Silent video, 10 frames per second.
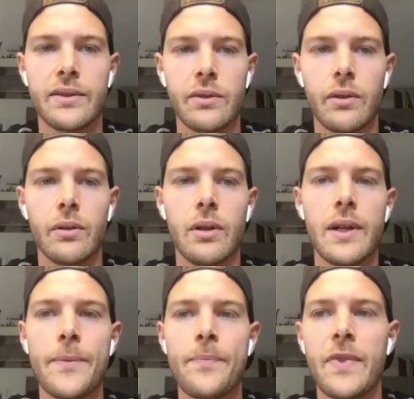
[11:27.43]
So
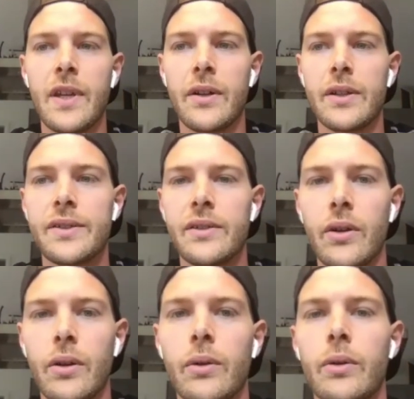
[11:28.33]
there is
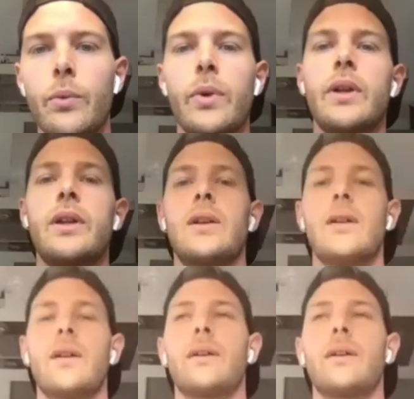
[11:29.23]
no we uh,